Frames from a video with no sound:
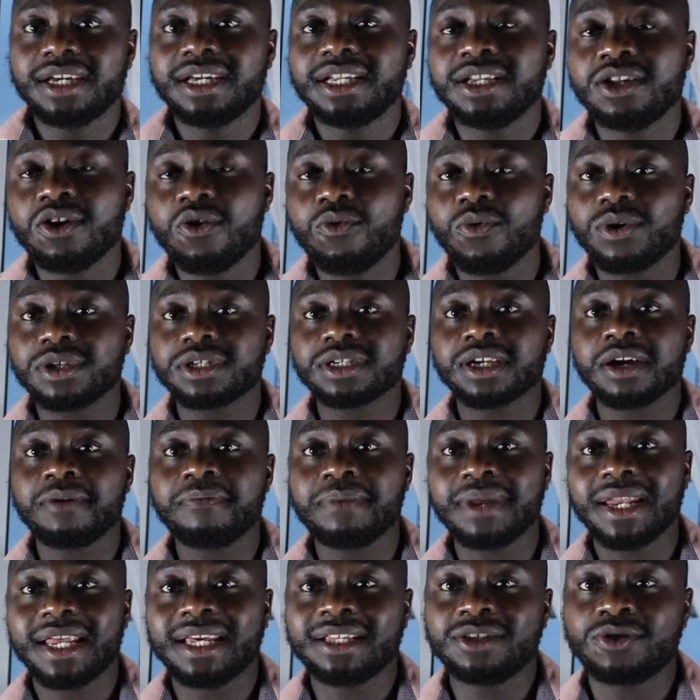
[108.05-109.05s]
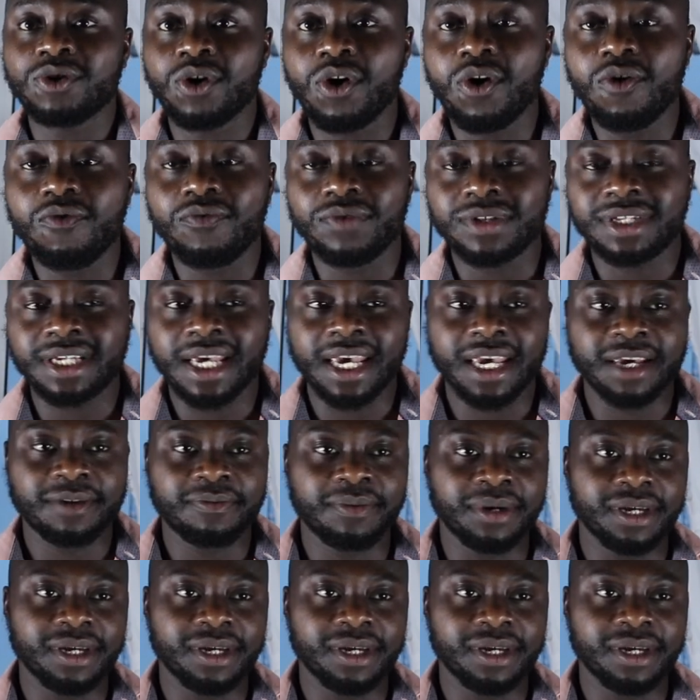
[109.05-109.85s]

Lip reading: no one's coming in to overtake